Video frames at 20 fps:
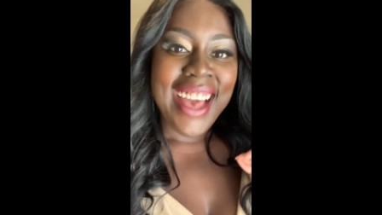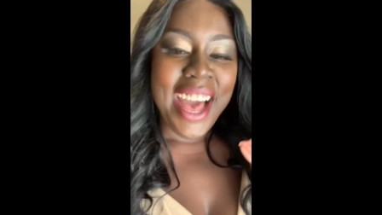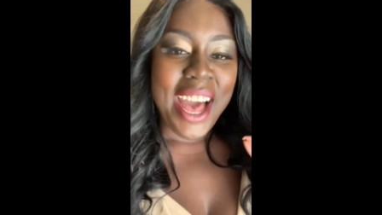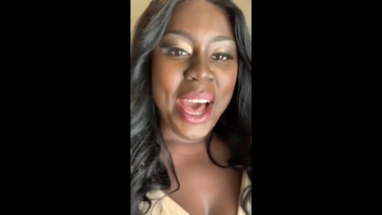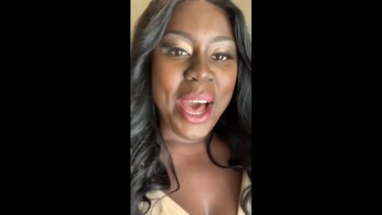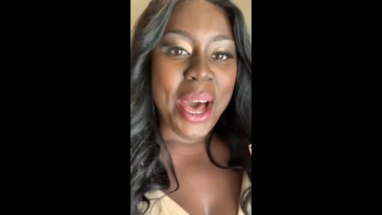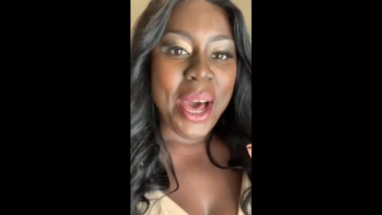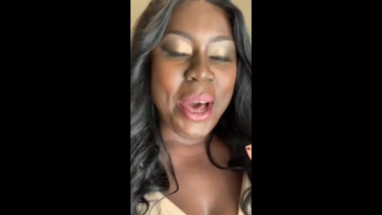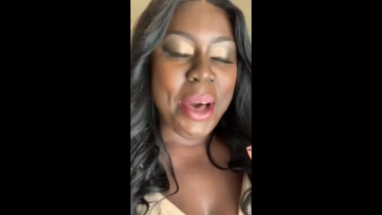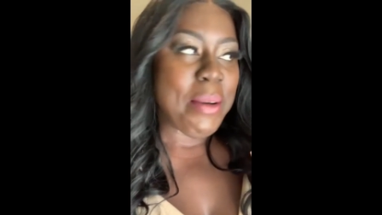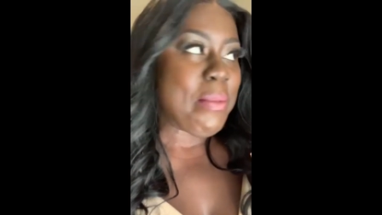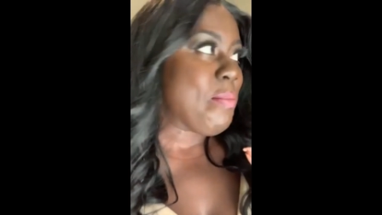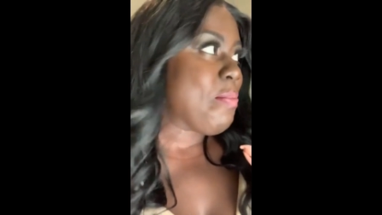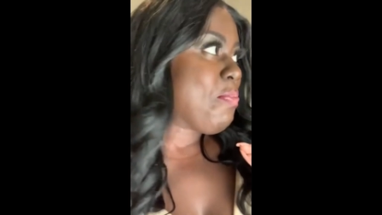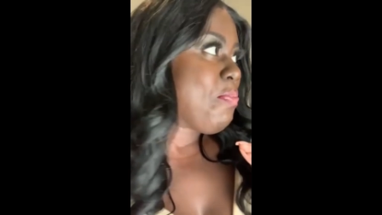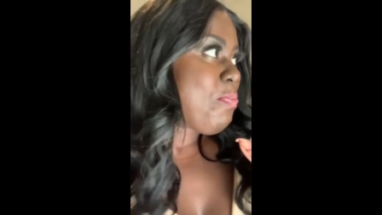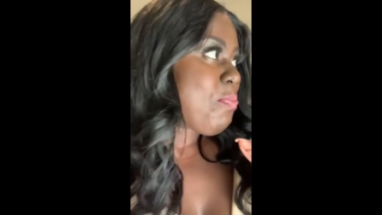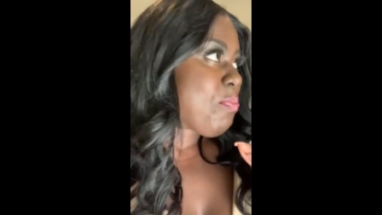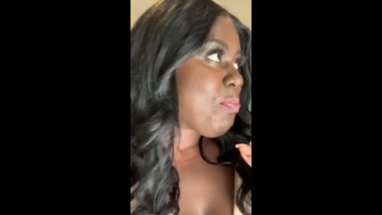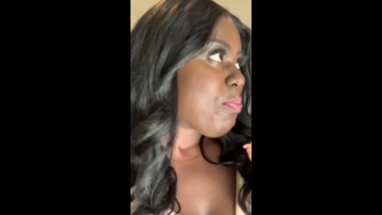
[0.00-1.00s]
I
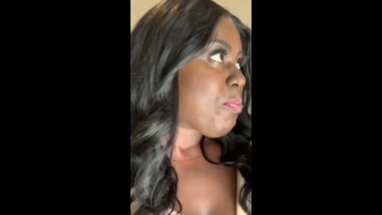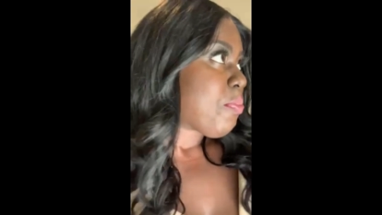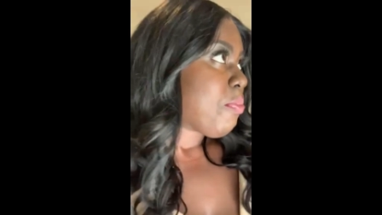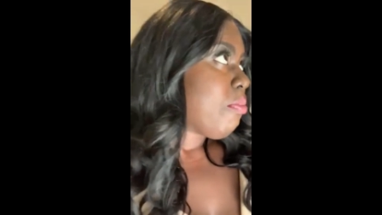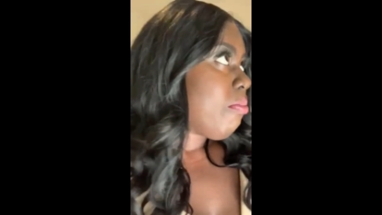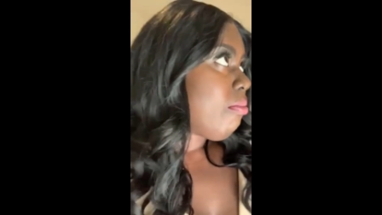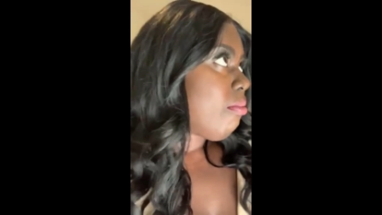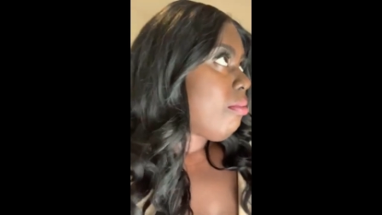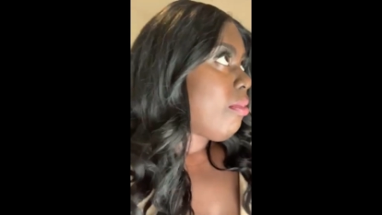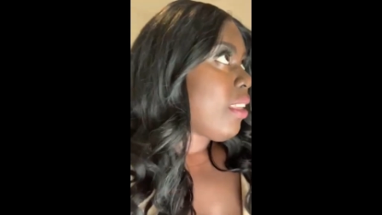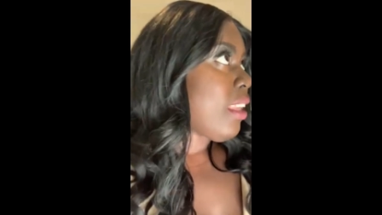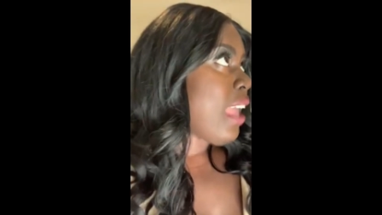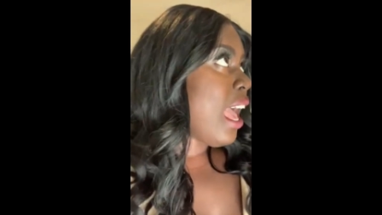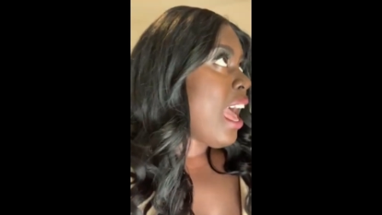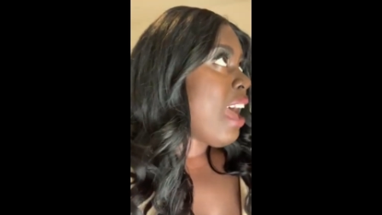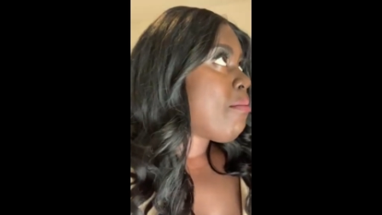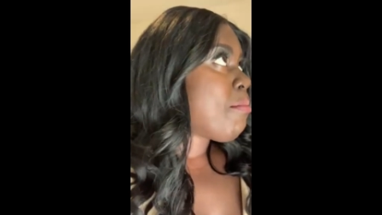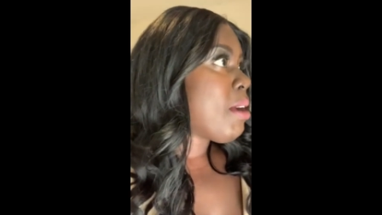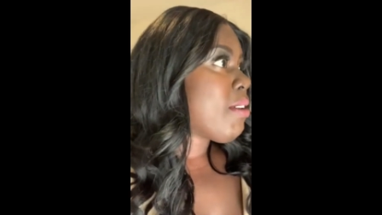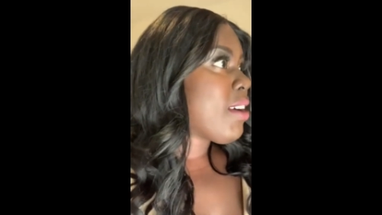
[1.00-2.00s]

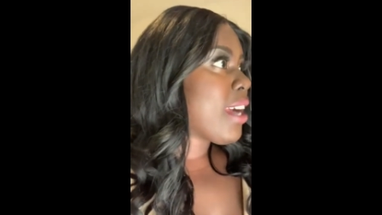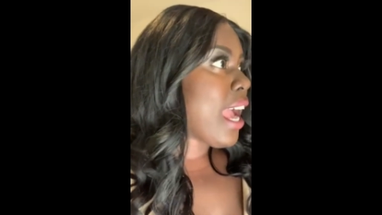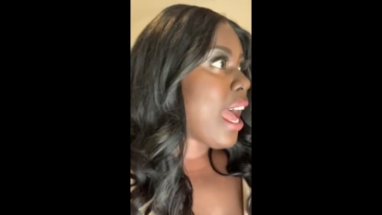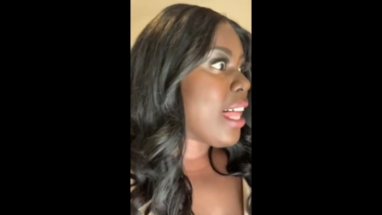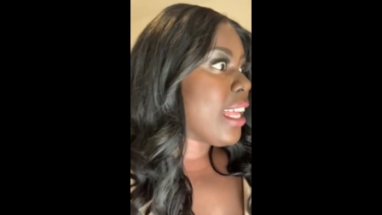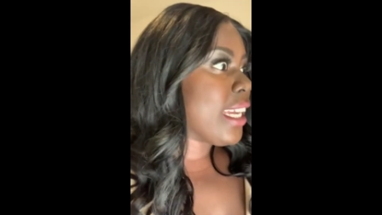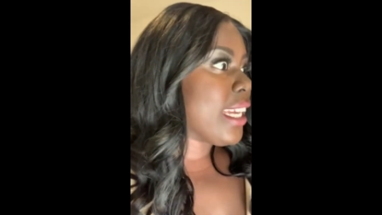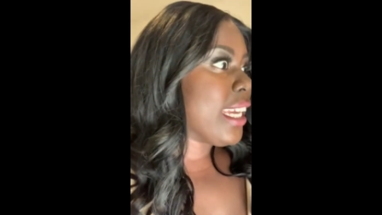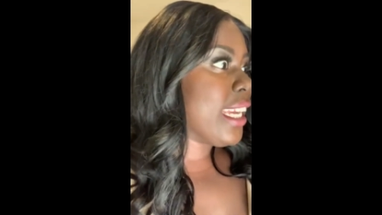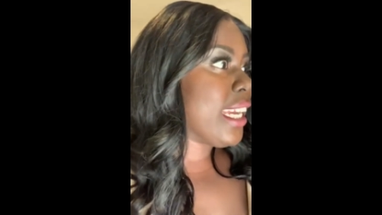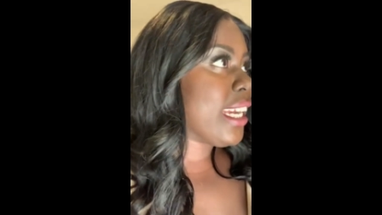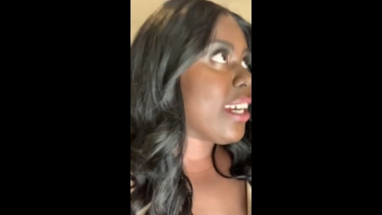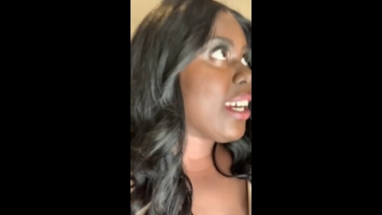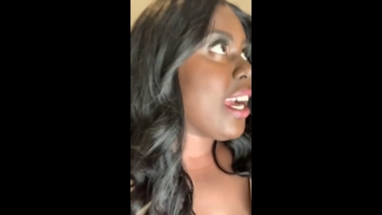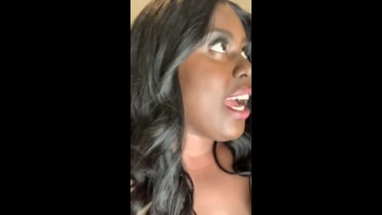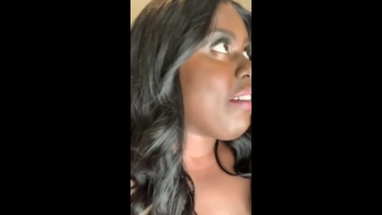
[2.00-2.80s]
have my regalia here.